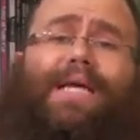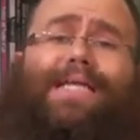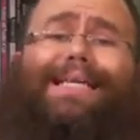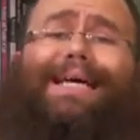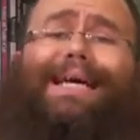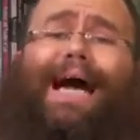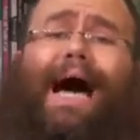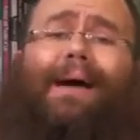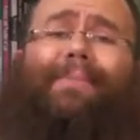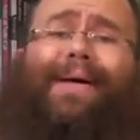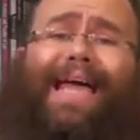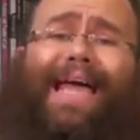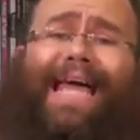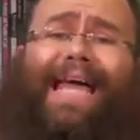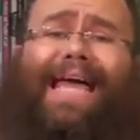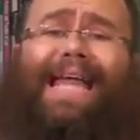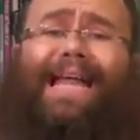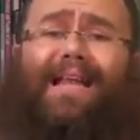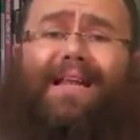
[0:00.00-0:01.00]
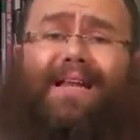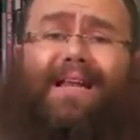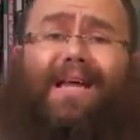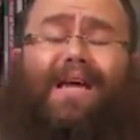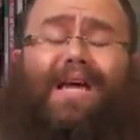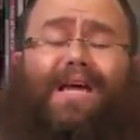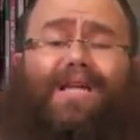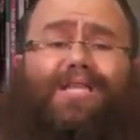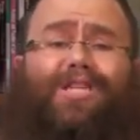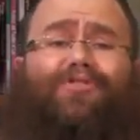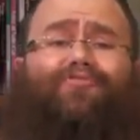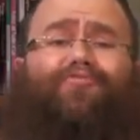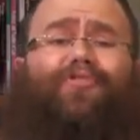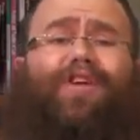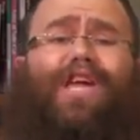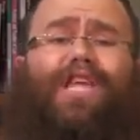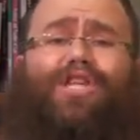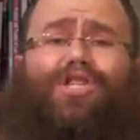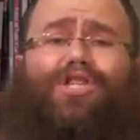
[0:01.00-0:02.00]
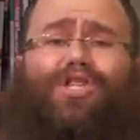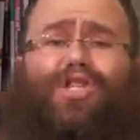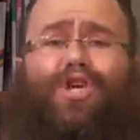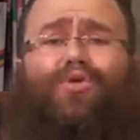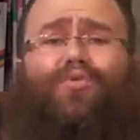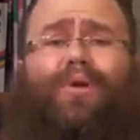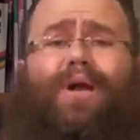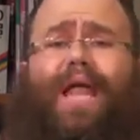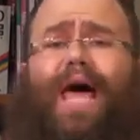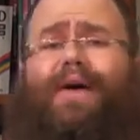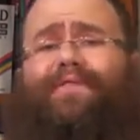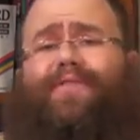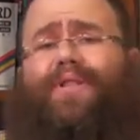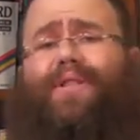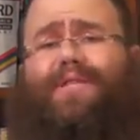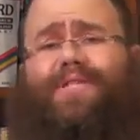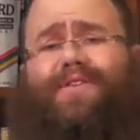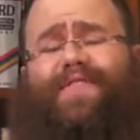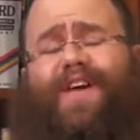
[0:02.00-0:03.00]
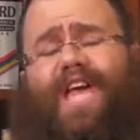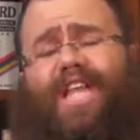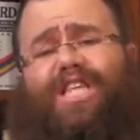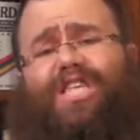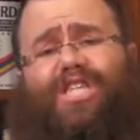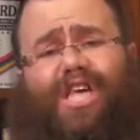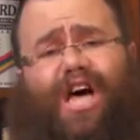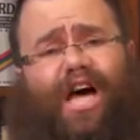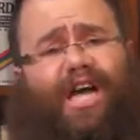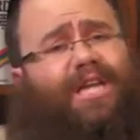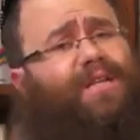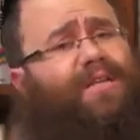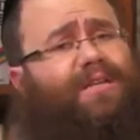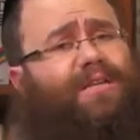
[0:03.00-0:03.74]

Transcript: To come in, to reach new levels of insight,